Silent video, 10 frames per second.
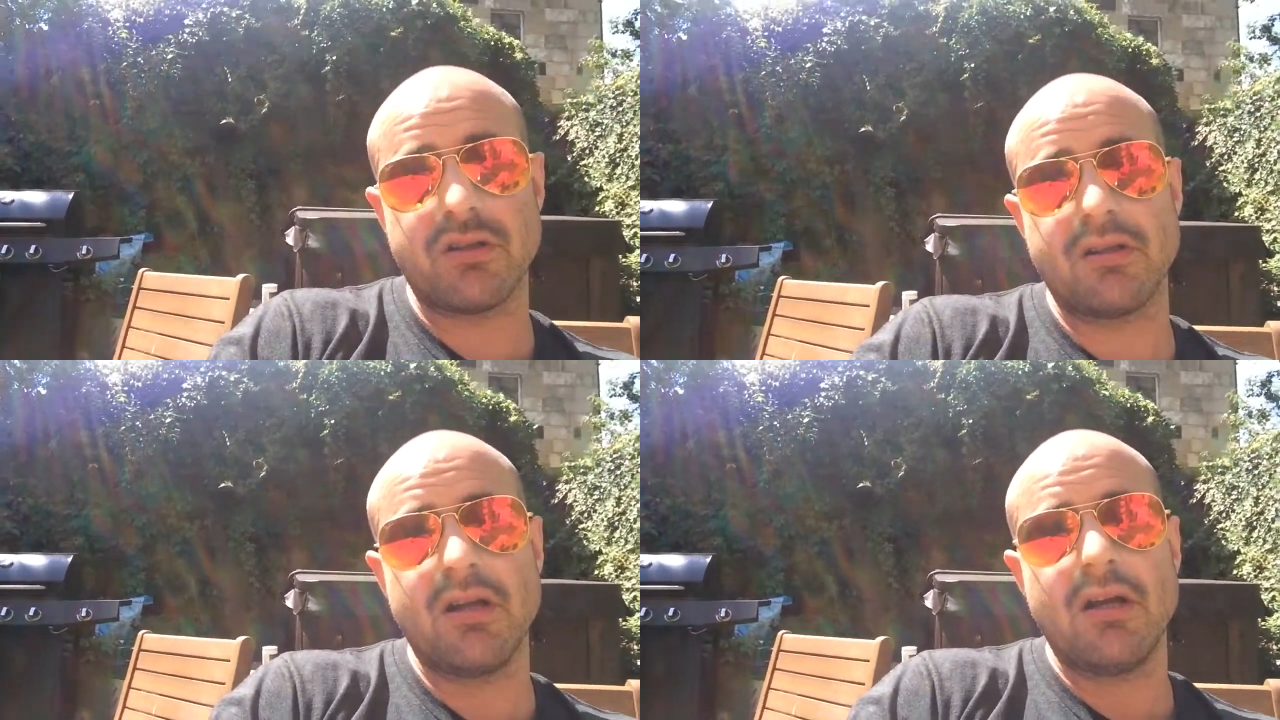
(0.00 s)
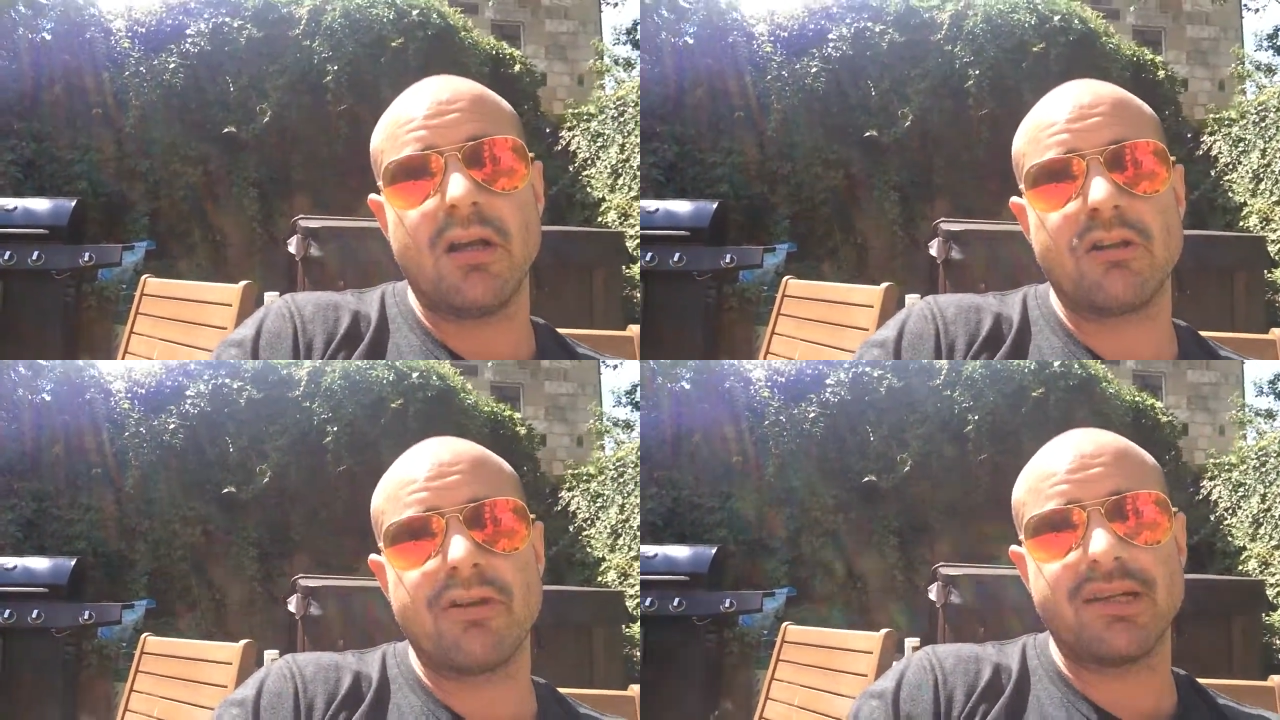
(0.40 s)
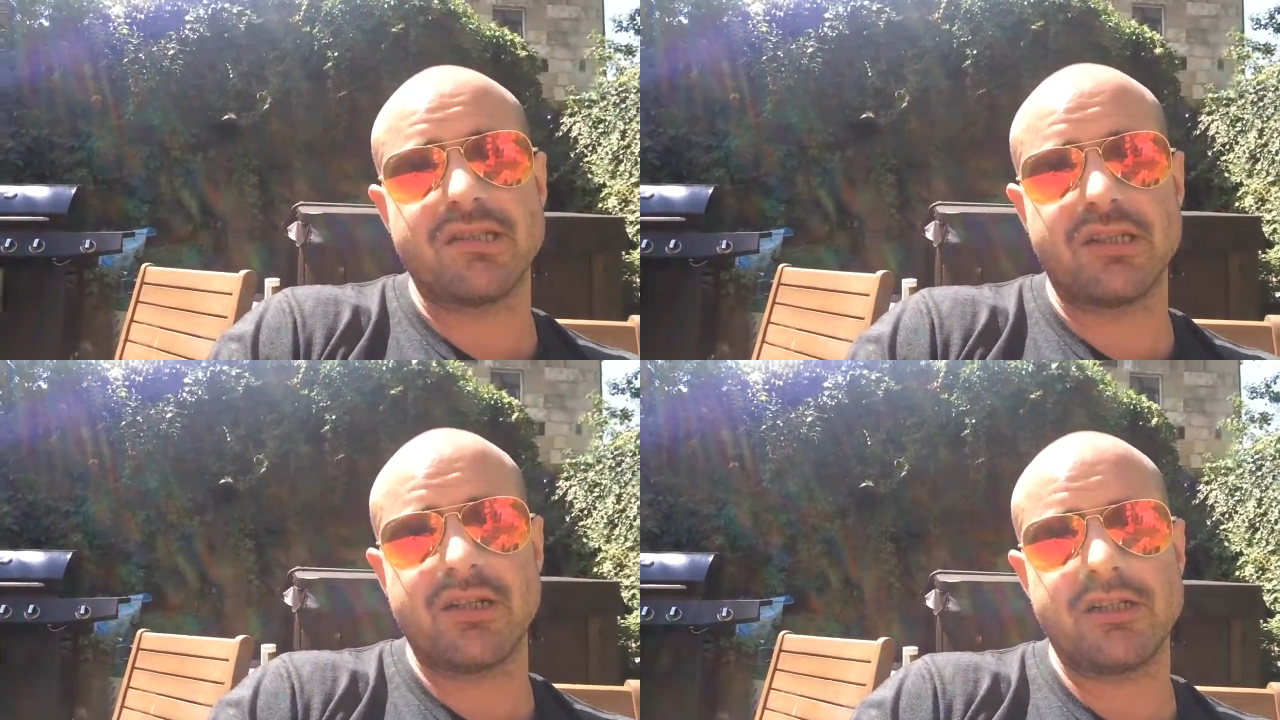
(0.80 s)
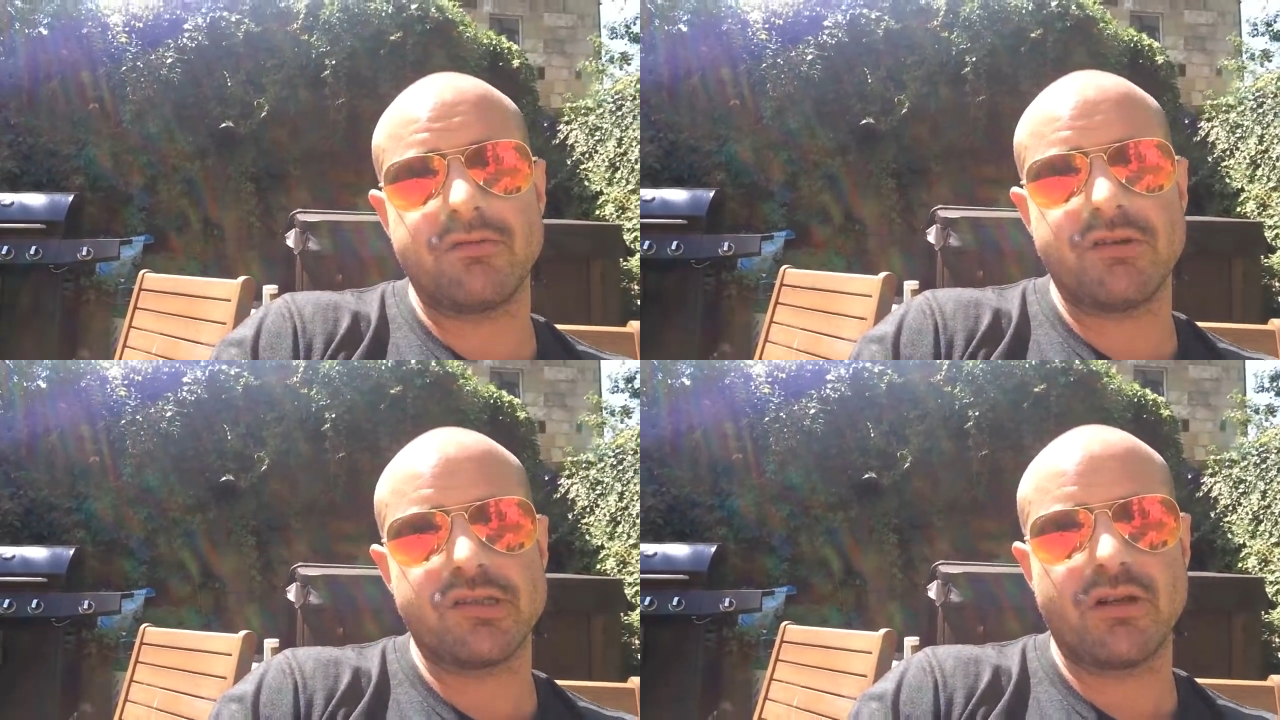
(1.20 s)
and create a
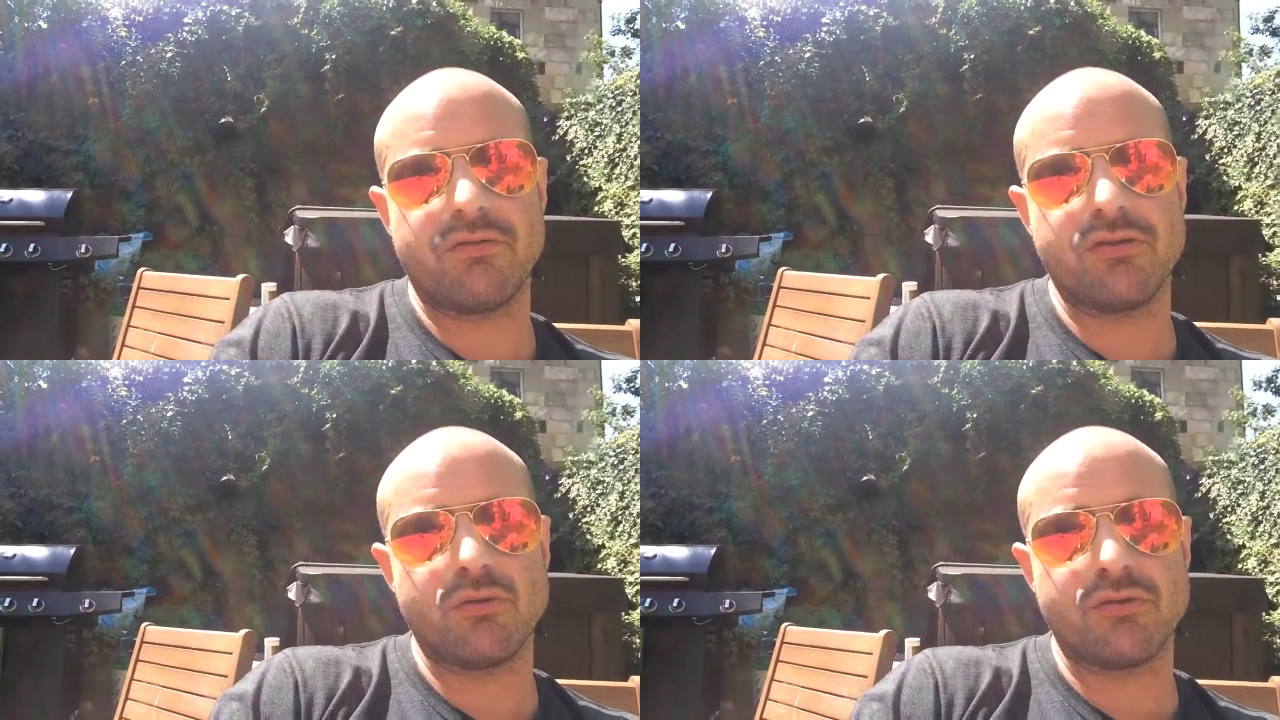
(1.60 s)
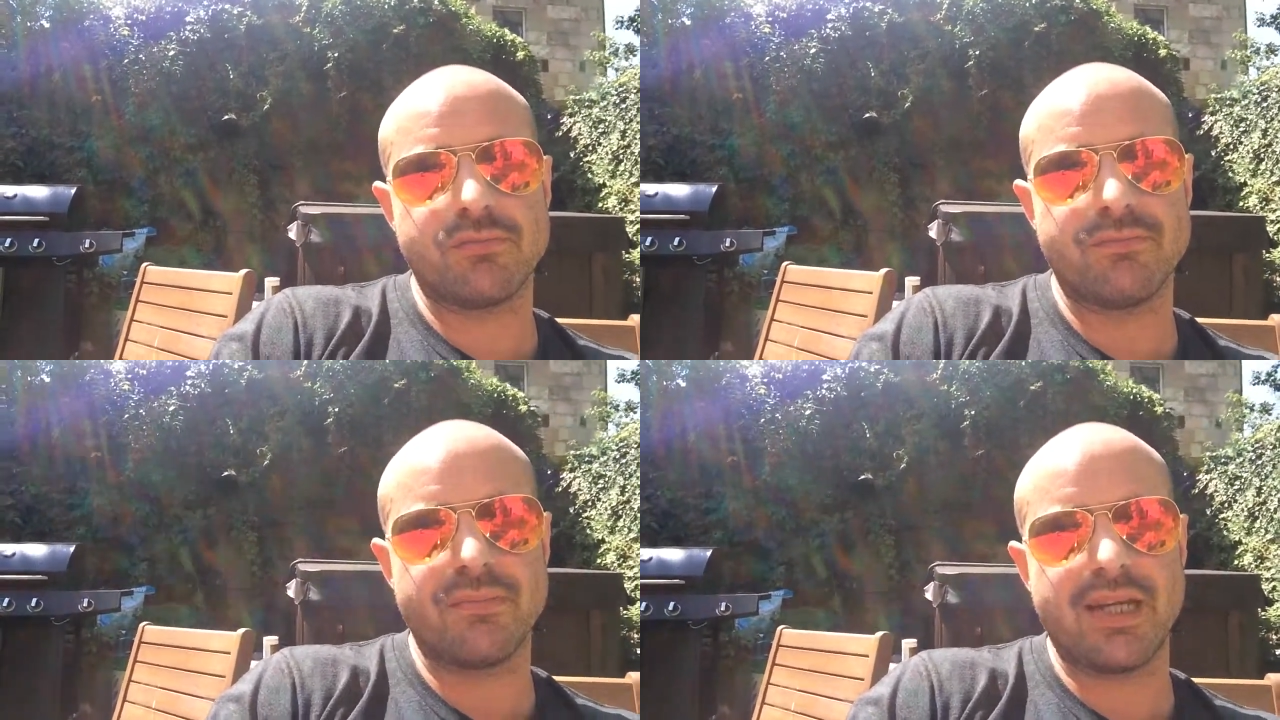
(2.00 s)
situation for yourself that's awesome.